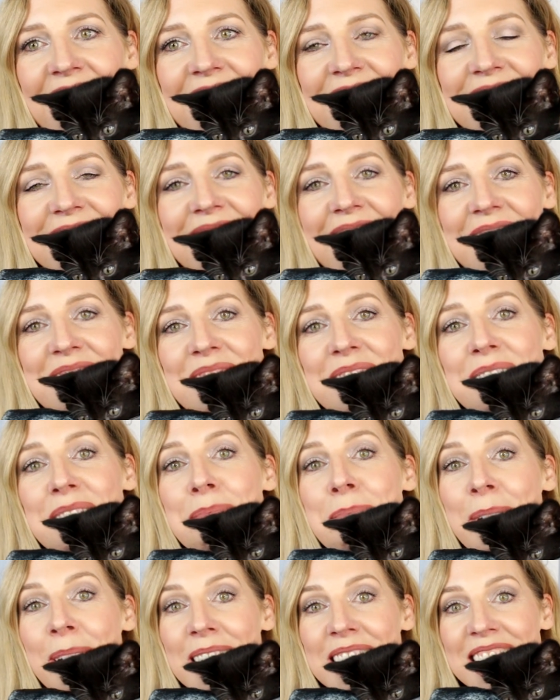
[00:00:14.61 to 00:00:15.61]
Is that
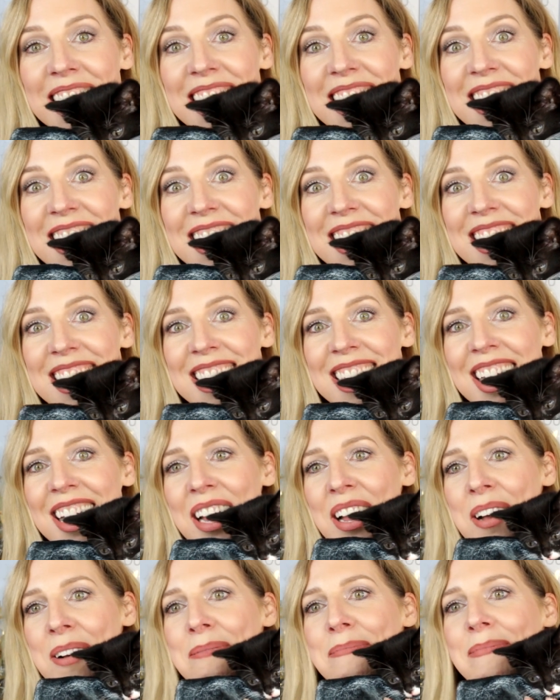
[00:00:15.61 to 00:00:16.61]
just precious?
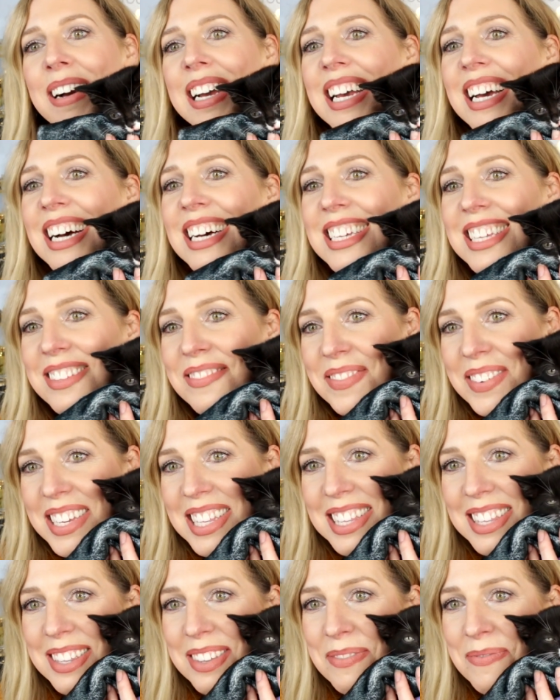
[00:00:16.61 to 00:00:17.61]
My
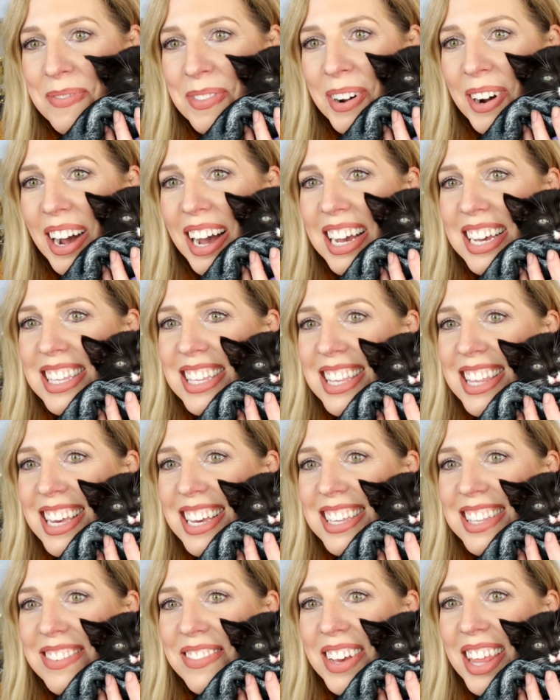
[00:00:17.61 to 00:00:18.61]
husband surprised
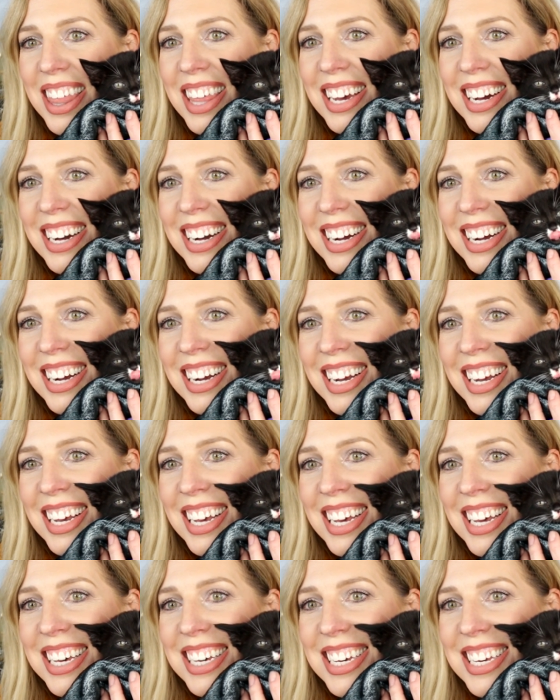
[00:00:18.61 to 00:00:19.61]
us with her.
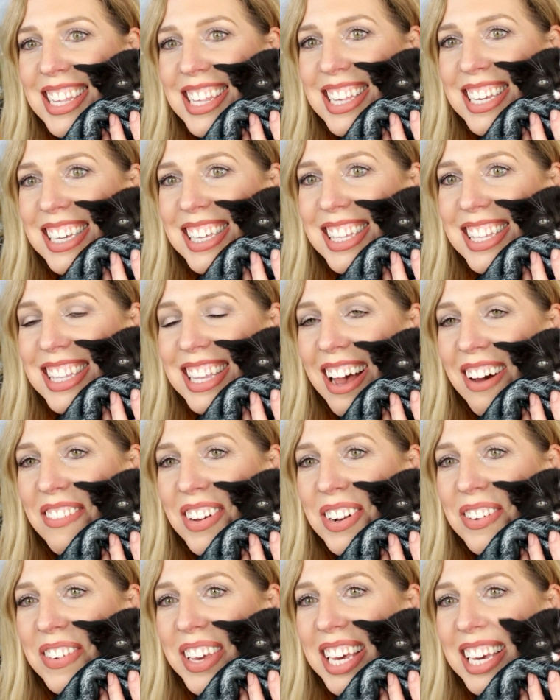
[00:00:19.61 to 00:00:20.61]
She's
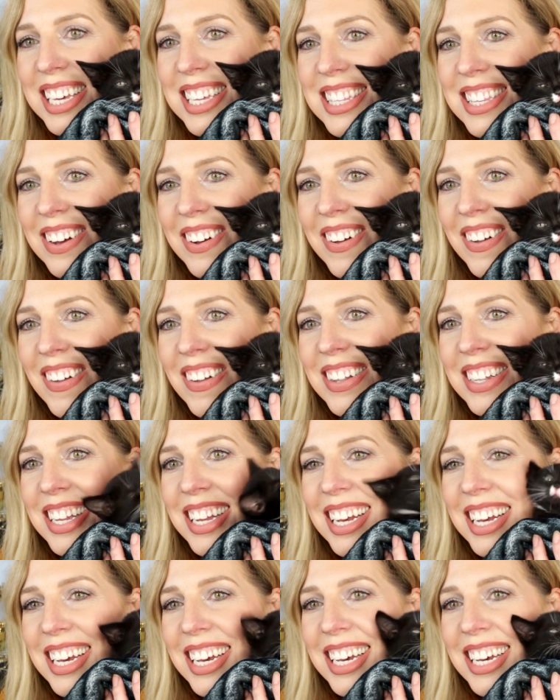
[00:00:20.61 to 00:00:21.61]
seven weeks old.
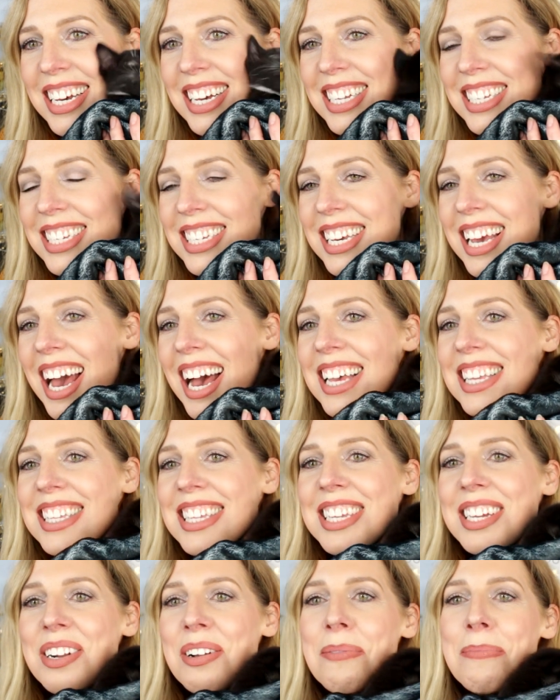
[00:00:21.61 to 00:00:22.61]
She
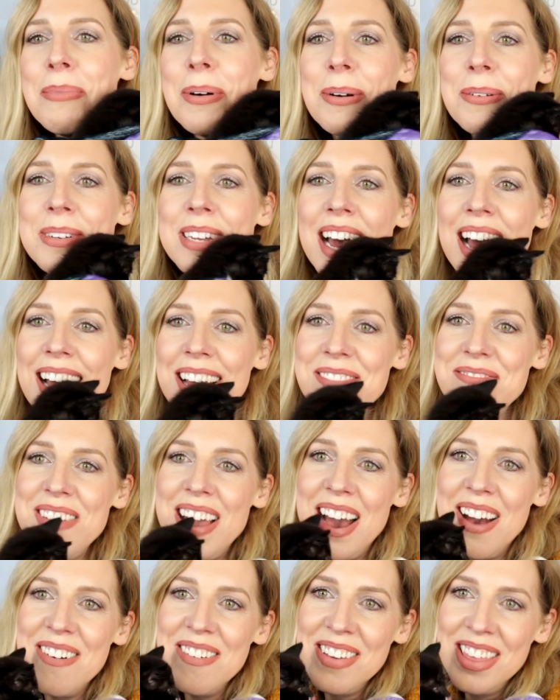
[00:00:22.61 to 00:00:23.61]
has a little bow tie
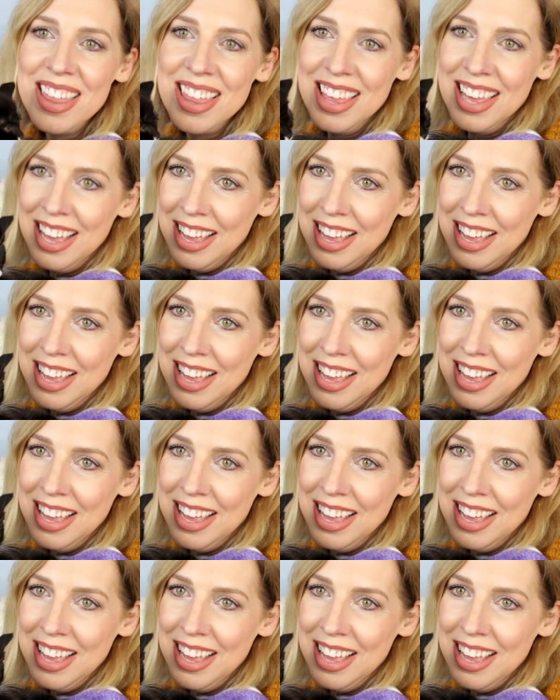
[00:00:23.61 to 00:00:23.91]
now.